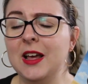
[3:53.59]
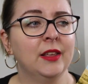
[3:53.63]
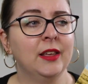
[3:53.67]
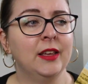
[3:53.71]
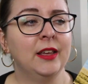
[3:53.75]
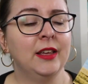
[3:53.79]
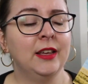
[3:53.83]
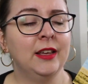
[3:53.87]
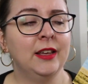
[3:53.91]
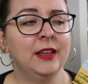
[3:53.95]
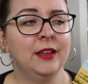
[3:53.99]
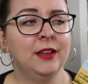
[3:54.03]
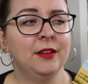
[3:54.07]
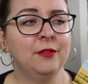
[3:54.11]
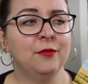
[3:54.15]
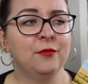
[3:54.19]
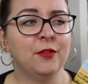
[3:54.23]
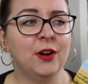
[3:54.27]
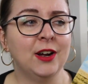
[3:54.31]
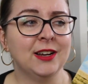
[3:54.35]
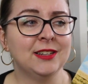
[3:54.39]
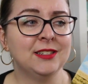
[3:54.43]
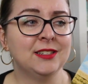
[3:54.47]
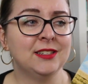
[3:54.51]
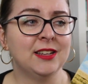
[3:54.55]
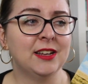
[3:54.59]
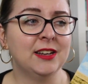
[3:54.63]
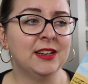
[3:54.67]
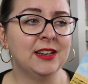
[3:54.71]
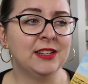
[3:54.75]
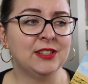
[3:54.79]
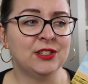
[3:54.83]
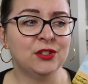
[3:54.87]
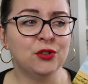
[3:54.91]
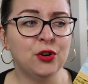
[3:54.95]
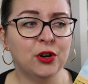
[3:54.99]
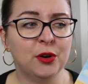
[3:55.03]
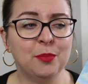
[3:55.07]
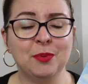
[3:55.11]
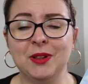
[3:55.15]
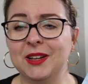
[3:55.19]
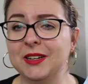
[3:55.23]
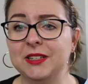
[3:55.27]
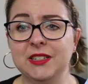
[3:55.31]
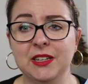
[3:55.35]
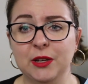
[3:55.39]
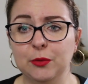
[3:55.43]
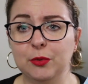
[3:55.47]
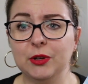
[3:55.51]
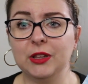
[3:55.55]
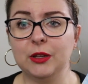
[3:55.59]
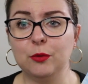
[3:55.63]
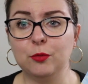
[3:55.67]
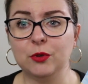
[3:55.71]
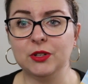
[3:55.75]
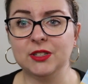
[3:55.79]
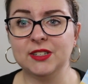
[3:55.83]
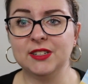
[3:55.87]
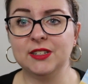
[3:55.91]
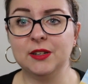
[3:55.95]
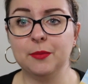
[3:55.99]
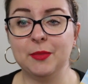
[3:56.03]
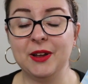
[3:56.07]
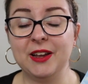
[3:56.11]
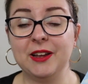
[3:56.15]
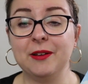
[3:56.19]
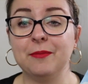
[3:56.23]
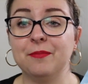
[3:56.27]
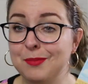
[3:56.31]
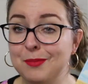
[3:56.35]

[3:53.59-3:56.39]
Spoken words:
He finds that it's not a place he really wants to be.